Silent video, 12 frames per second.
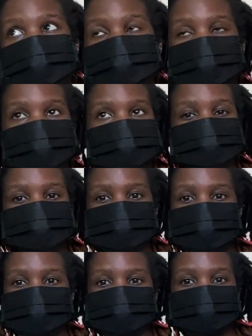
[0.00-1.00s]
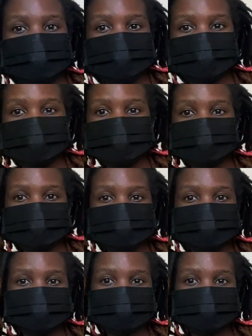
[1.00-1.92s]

I had to change my beddings,